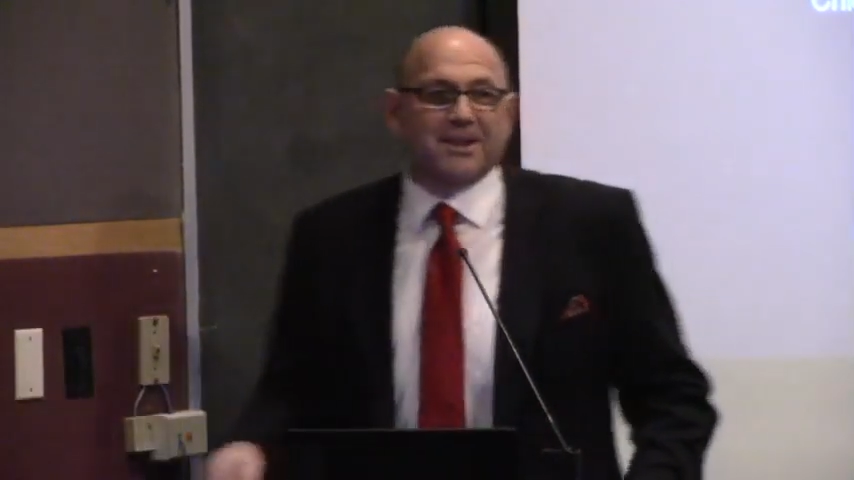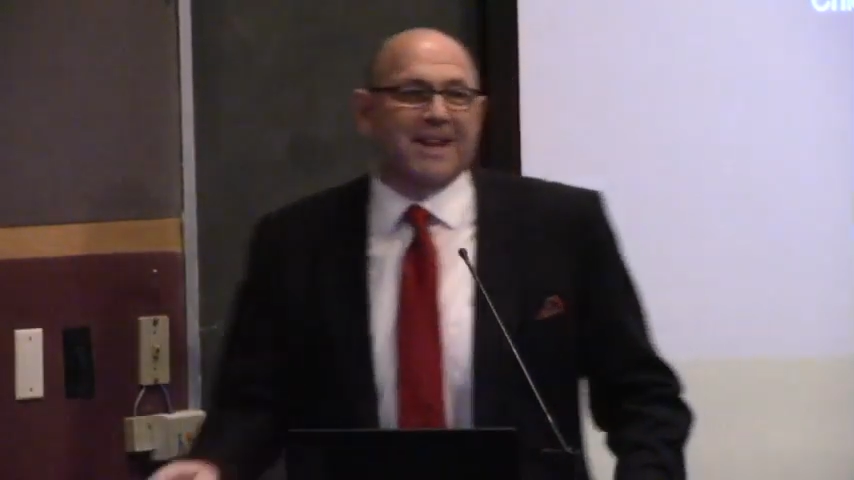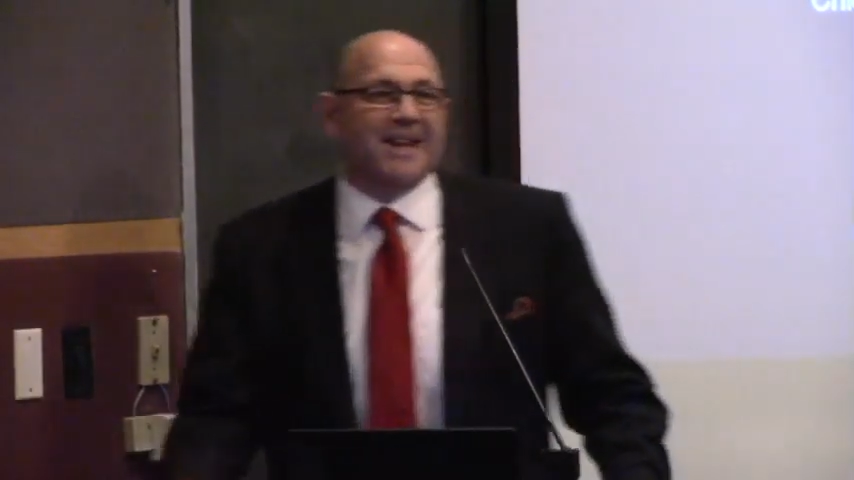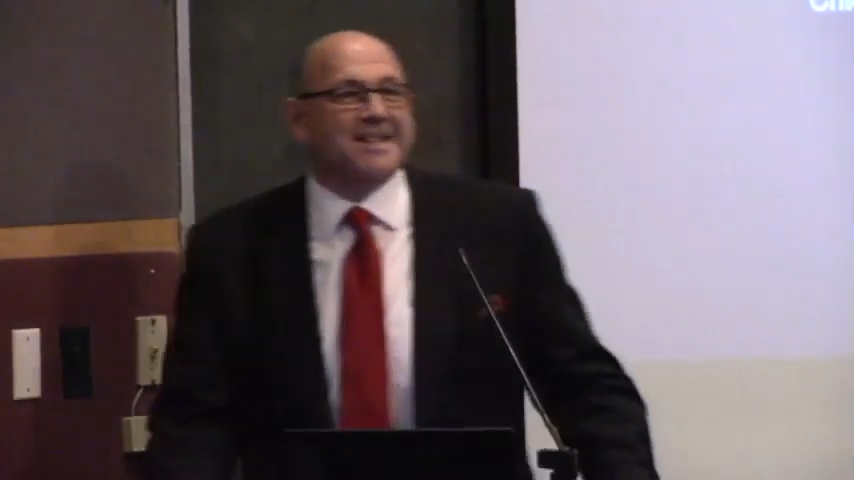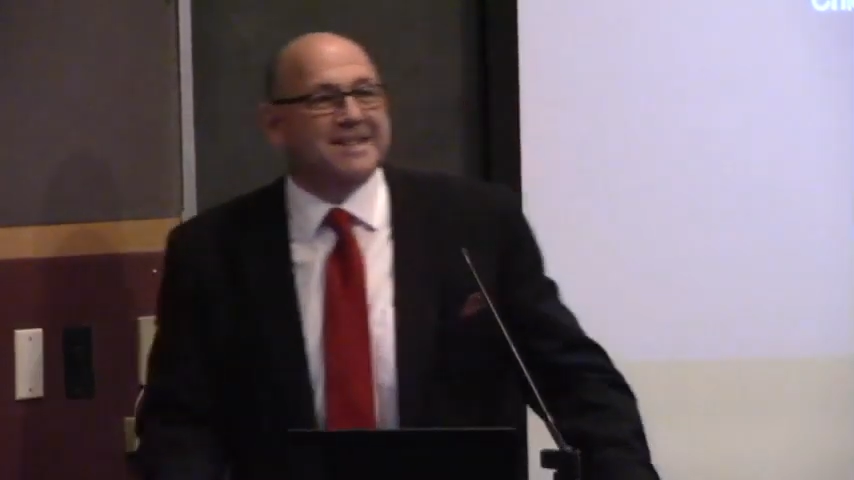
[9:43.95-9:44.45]

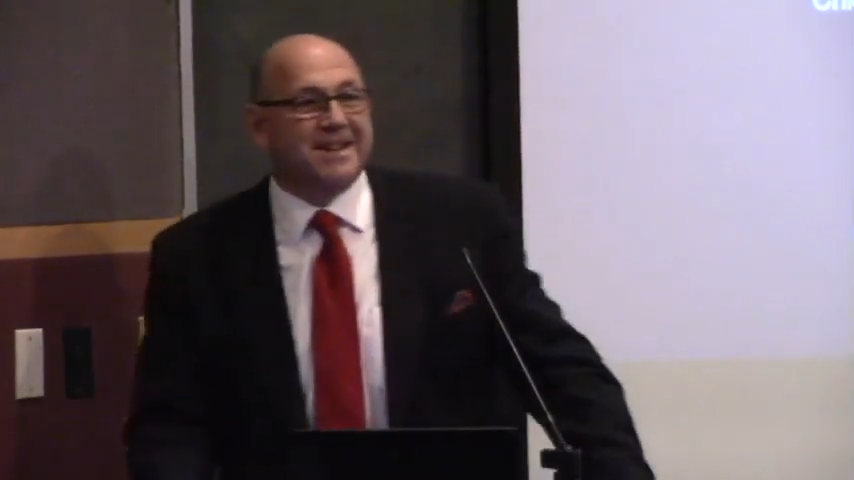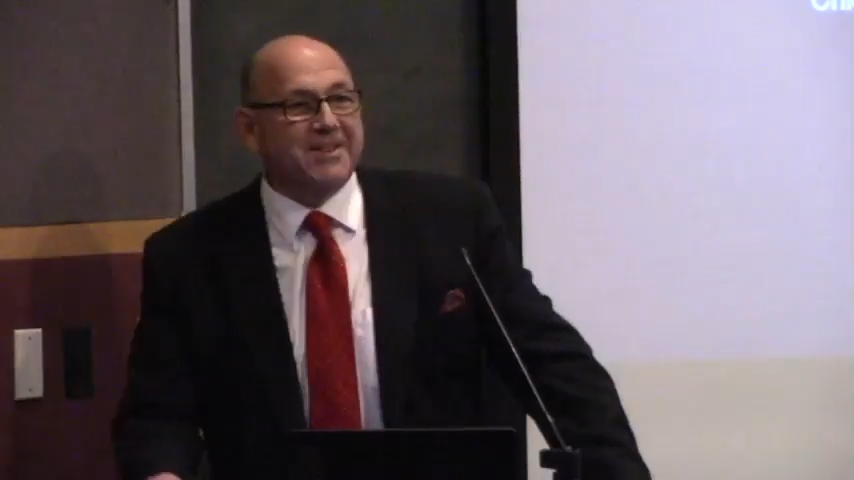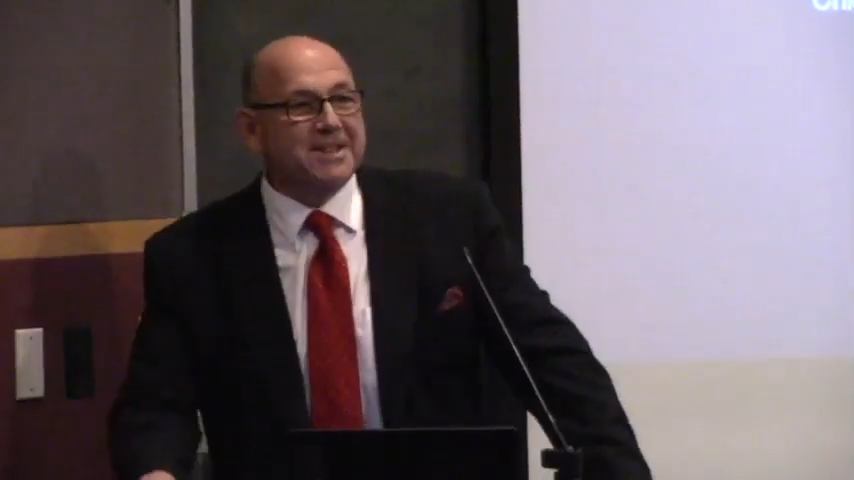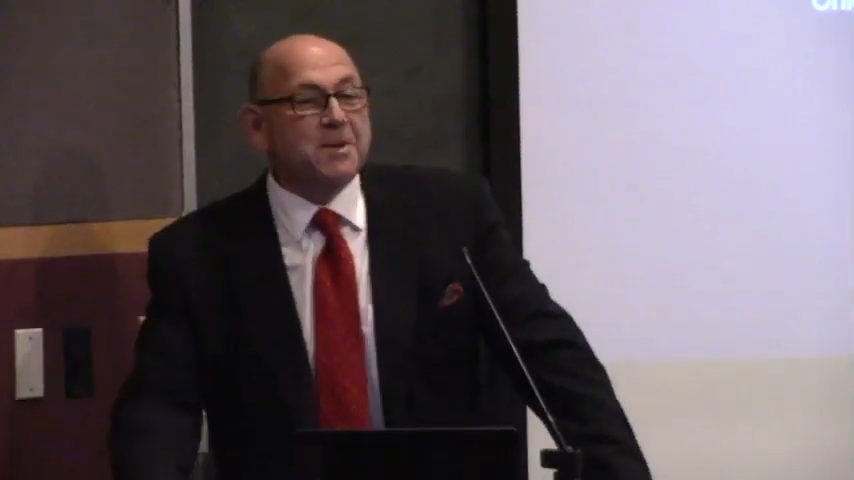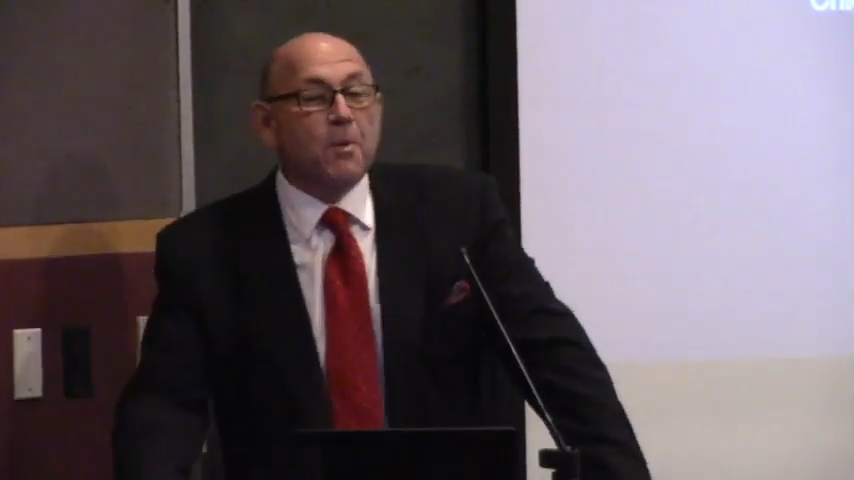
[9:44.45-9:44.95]
cast tonight. This is a